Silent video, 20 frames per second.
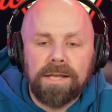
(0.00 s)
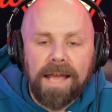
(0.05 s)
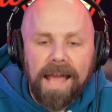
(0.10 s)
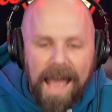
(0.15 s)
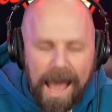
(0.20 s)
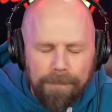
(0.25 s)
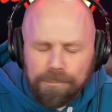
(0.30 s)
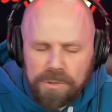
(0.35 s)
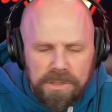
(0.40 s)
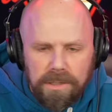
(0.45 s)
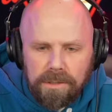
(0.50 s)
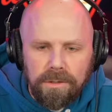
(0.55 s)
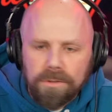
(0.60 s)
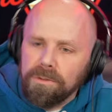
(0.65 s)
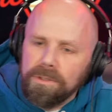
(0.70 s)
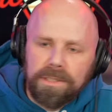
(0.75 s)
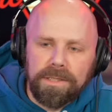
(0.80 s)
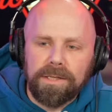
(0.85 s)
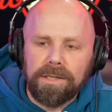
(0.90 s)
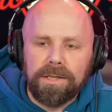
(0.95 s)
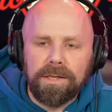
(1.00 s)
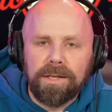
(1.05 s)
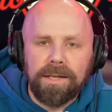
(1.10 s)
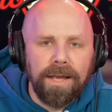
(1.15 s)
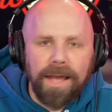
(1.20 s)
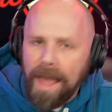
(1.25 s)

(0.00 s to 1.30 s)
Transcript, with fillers: absolutely